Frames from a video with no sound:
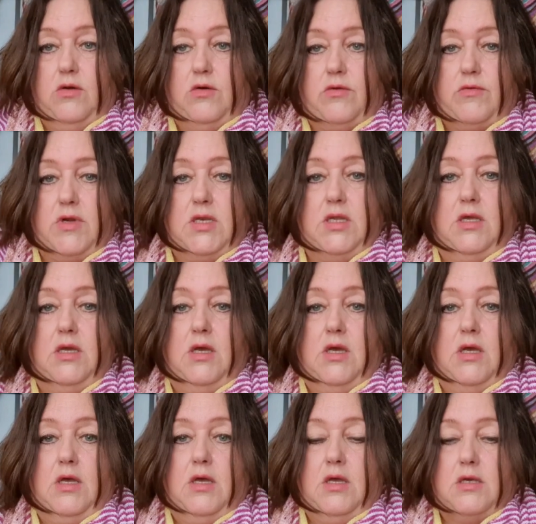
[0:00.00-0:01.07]
already
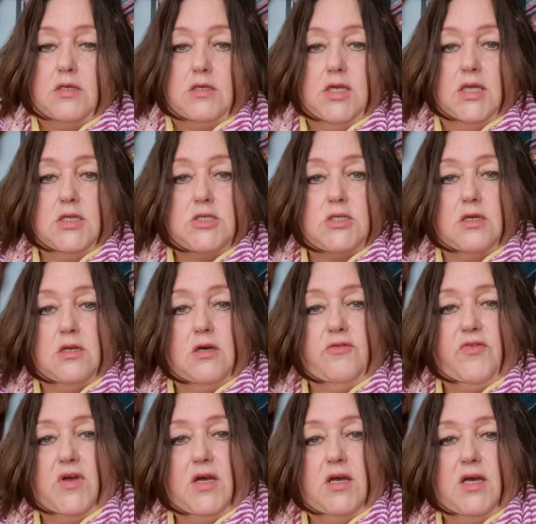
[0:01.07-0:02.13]
dense
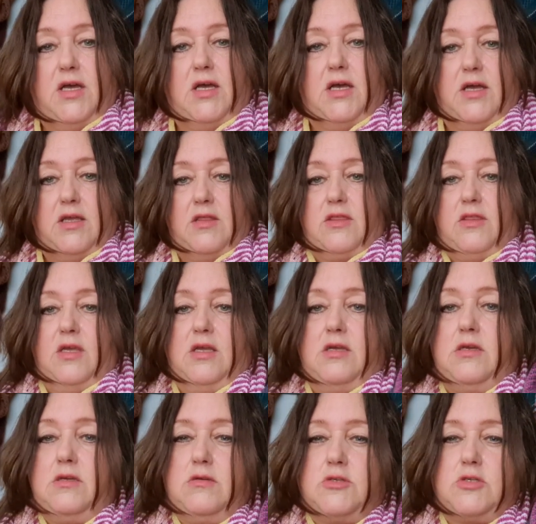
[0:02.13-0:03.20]
enough. I
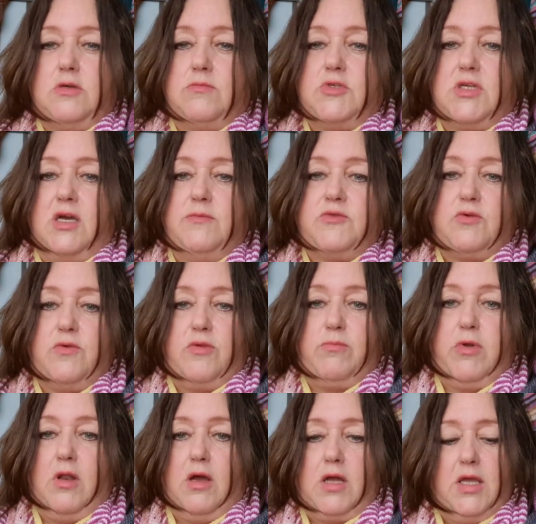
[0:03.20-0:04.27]
think sometimes
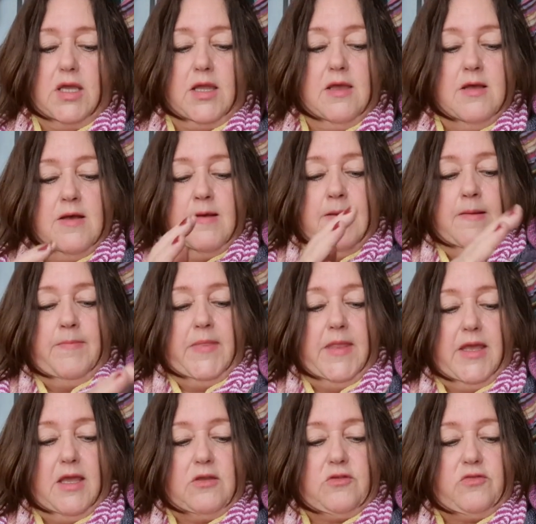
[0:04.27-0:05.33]
with blocking
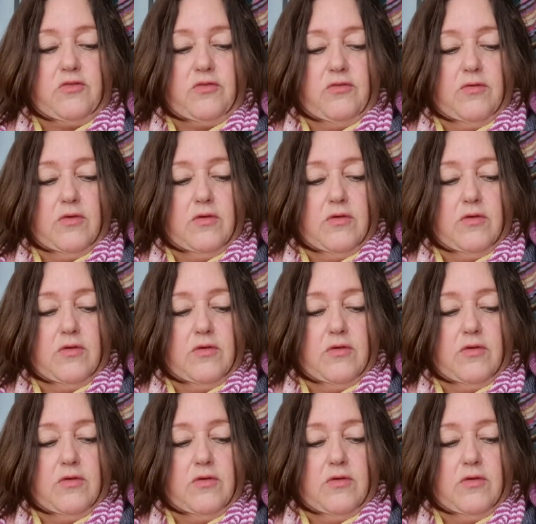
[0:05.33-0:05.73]
it's